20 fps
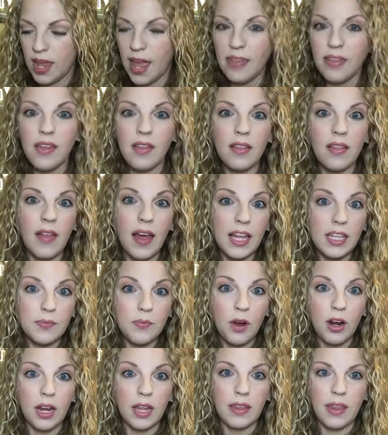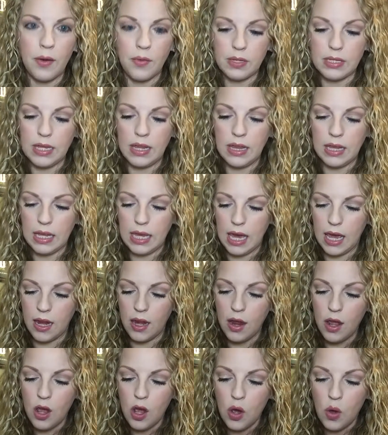And then the last product that was in the
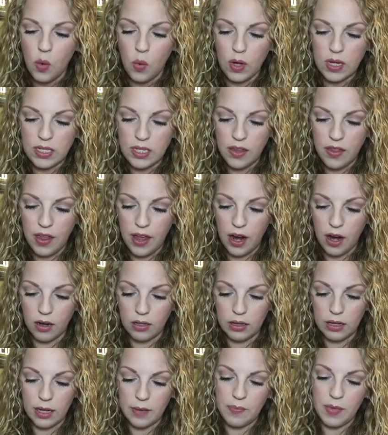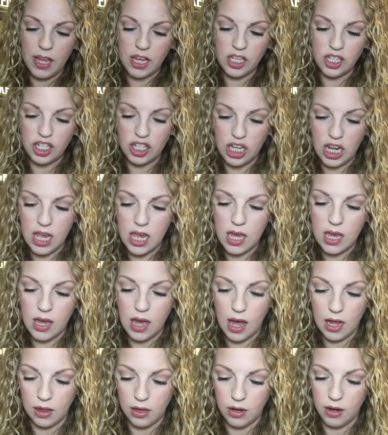kit was their Lip+Cheek
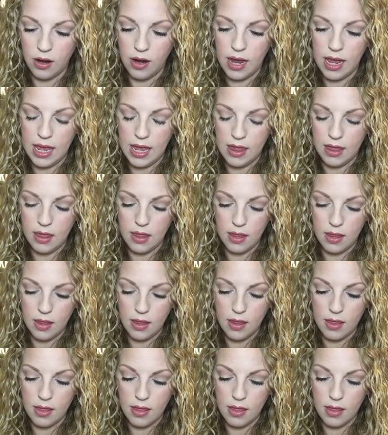color in